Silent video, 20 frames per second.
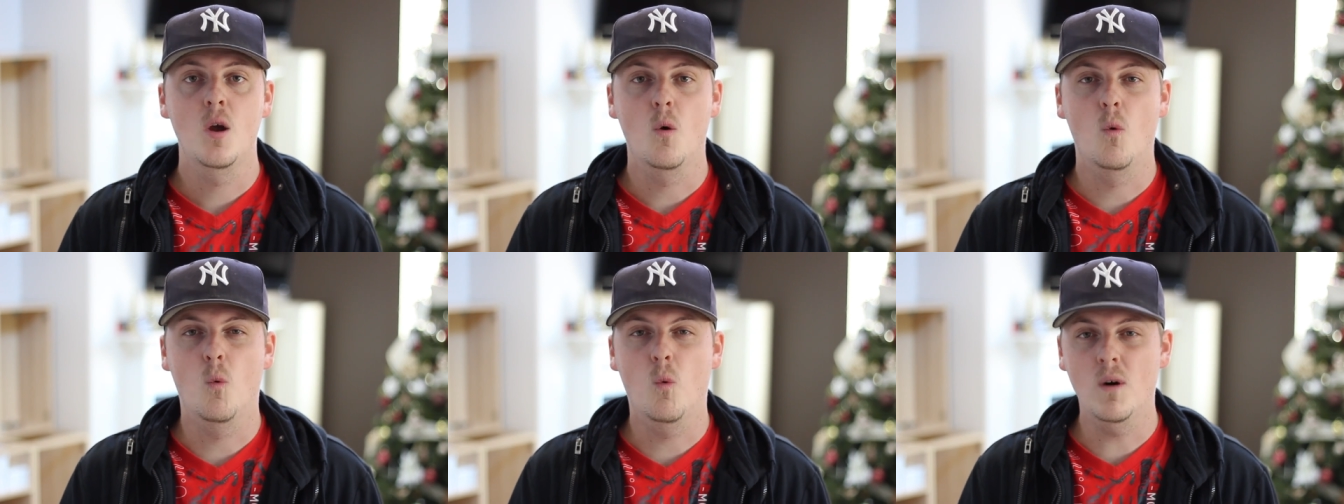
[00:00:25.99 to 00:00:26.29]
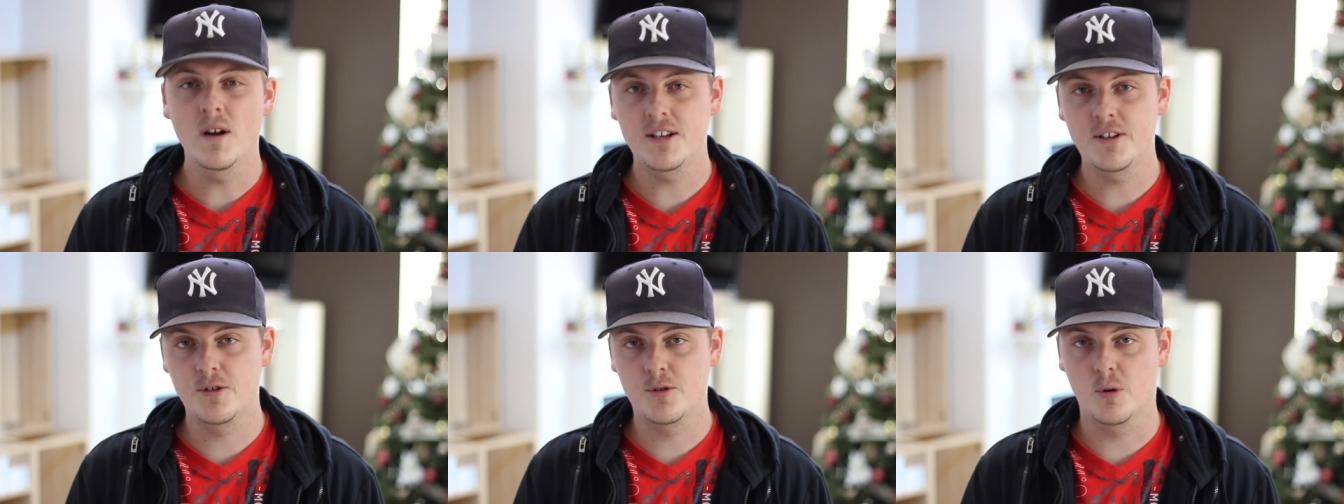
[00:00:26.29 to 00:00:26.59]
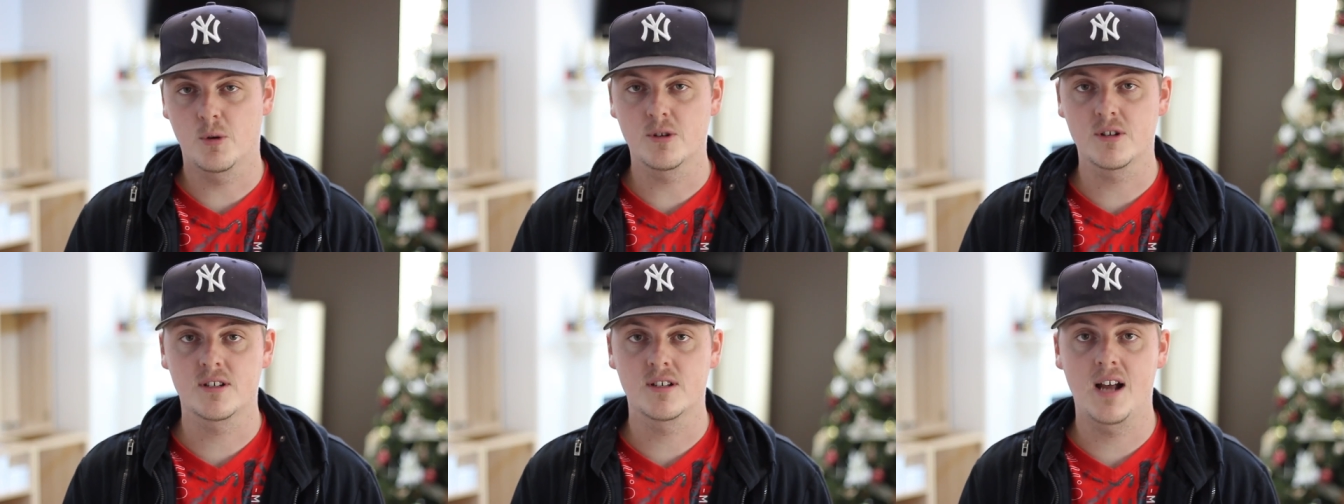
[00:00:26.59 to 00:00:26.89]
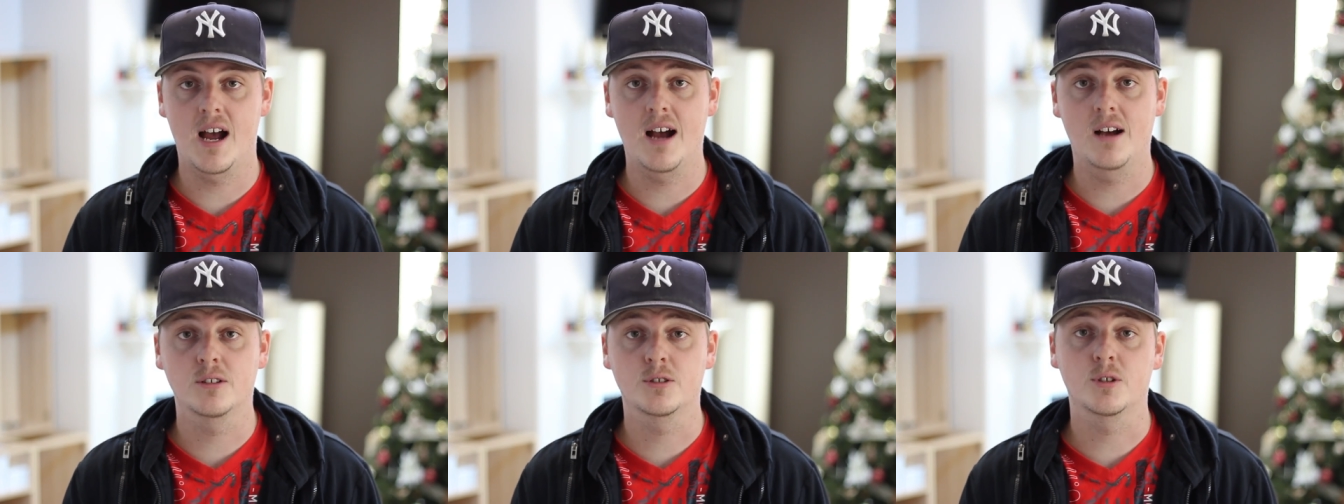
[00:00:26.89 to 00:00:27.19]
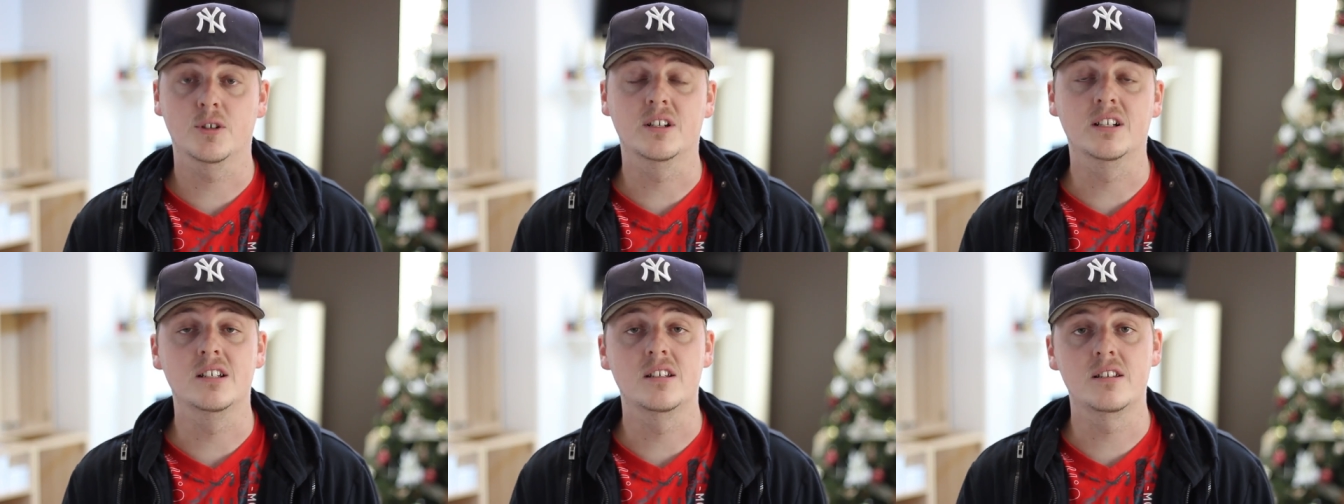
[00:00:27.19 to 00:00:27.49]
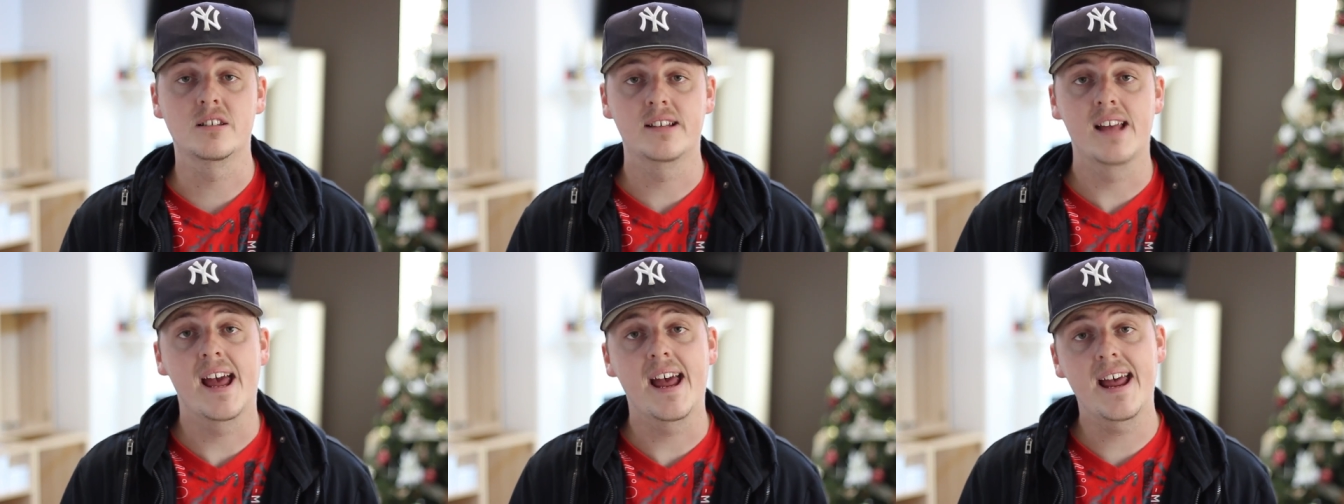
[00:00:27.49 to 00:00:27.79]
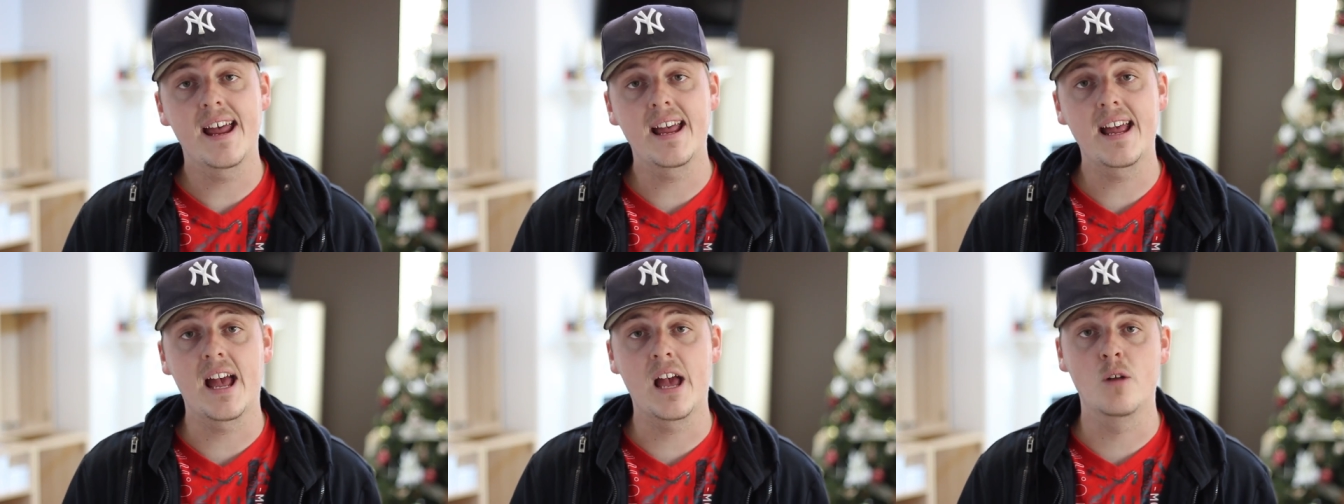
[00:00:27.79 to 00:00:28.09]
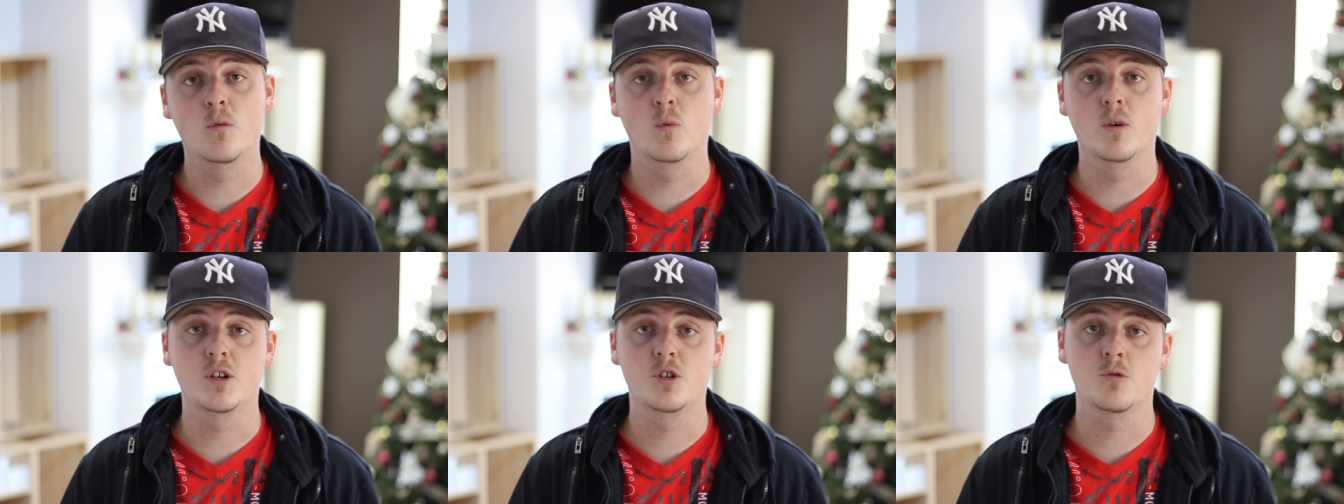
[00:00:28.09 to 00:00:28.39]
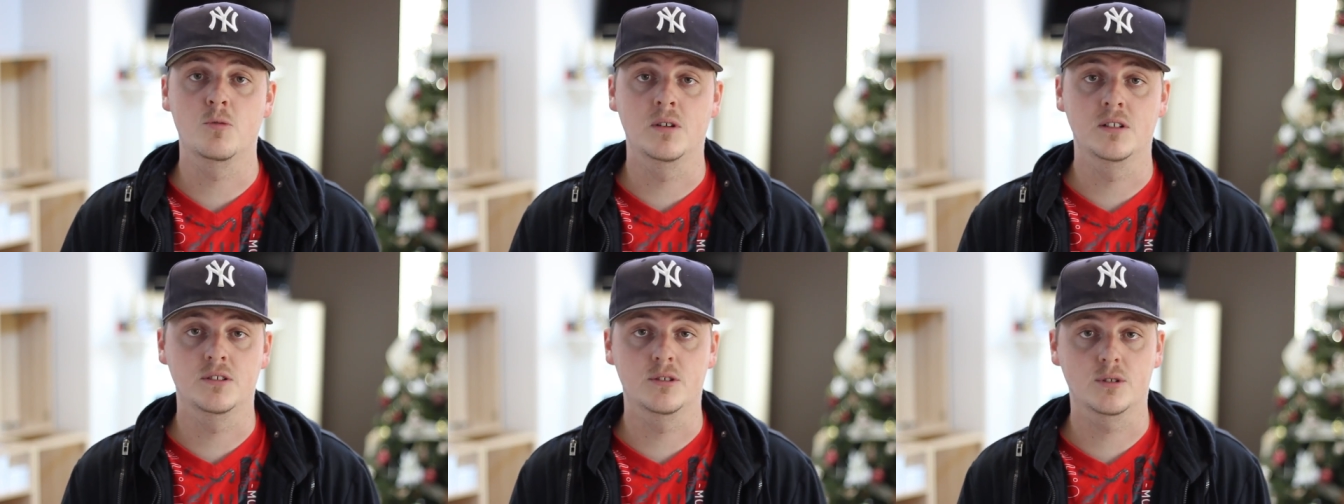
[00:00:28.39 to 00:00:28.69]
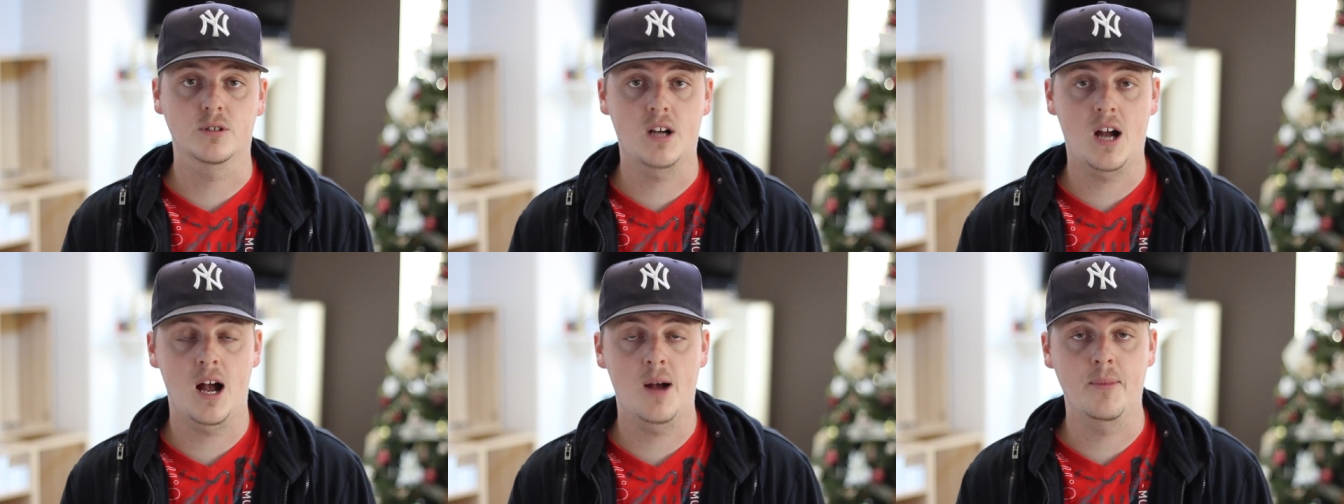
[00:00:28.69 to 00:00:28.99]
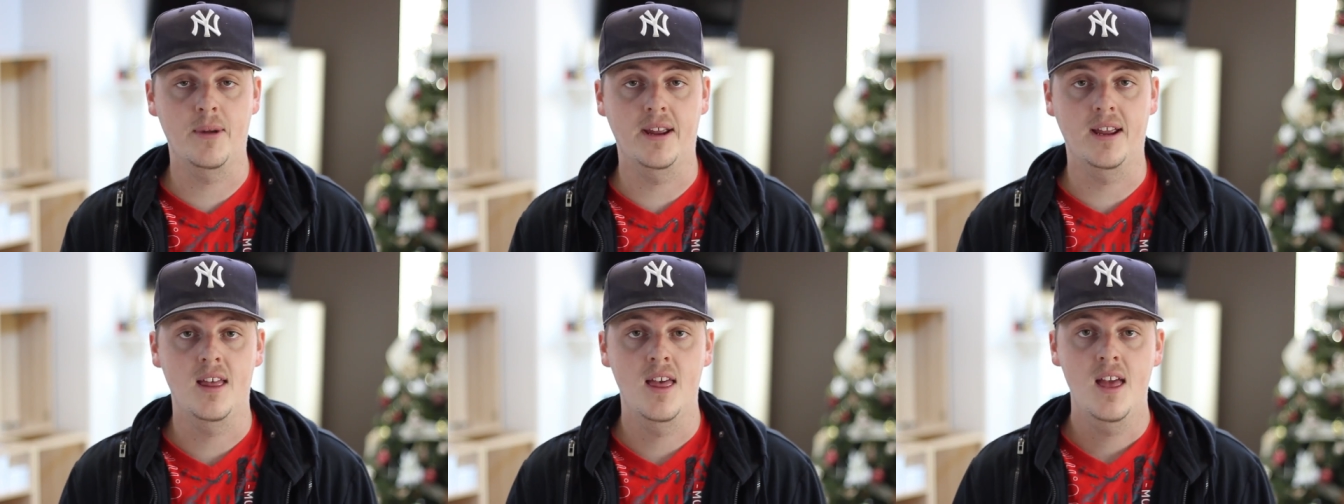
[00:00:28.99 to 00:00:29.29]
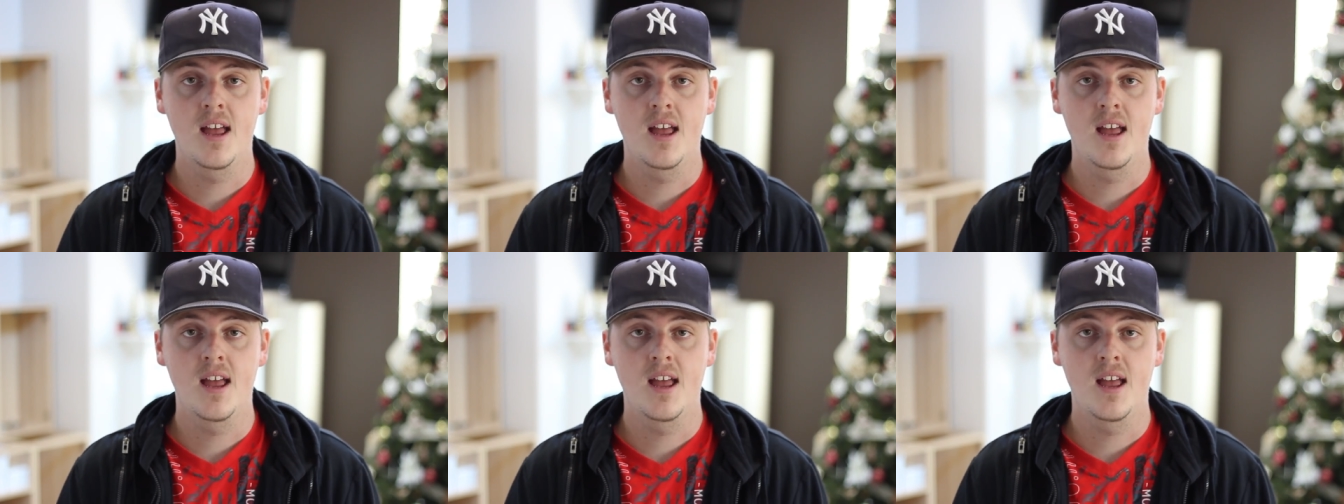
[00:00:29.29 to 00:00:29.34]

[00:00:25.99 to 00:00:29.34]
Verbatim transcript: what door styles are going to stay and which ones are coming.